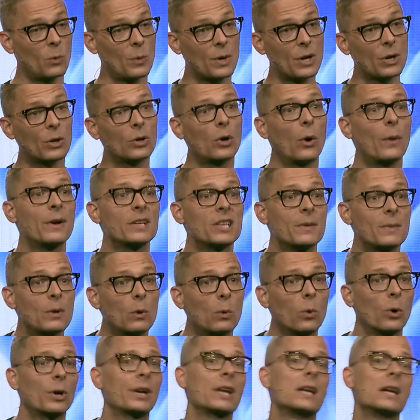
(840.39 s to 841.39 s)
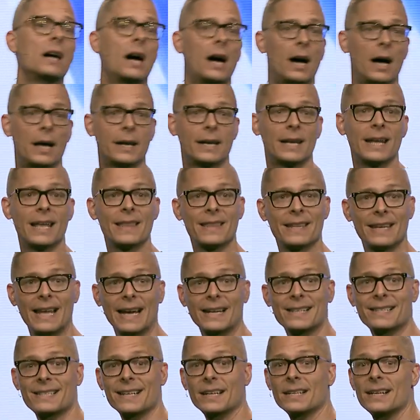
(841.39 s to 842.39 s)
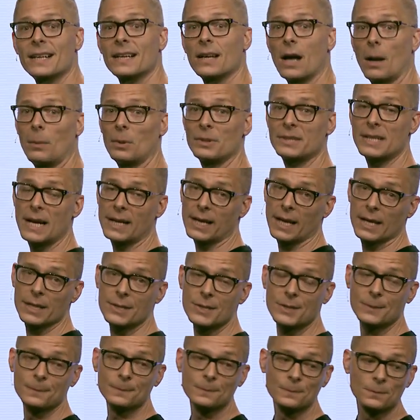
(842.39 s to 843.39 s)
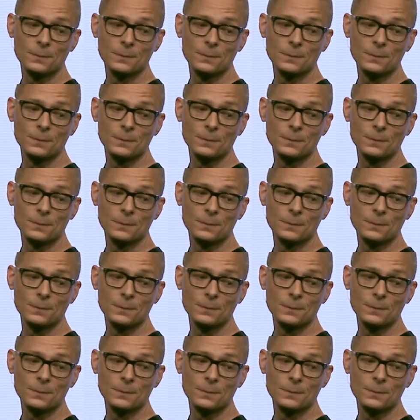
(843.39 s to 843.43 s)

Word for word: we are going to be working on in the next couple decades.